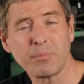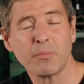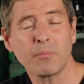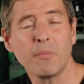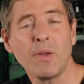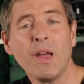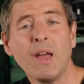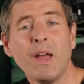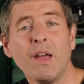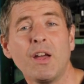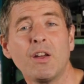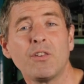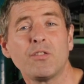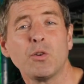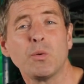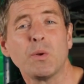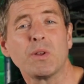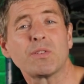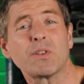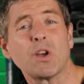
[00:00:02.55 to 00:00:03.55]
A
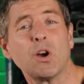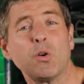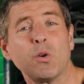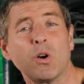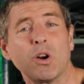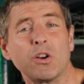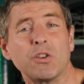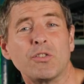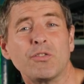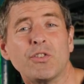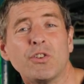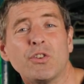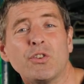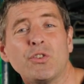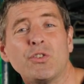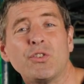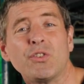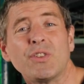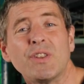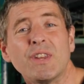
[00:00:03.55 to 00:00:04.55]
few weeks ago I
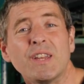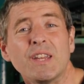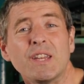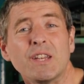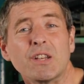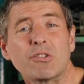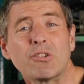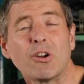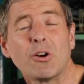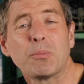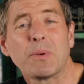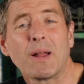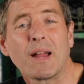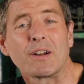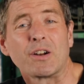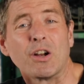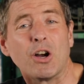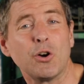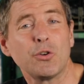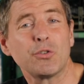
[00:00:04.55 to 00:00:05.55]
reviewed the
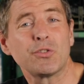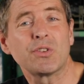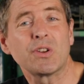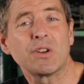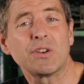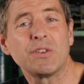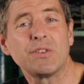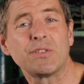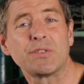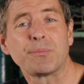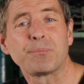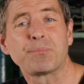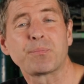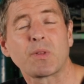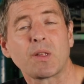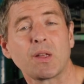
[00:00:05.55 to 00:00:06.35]
Groplanner I series,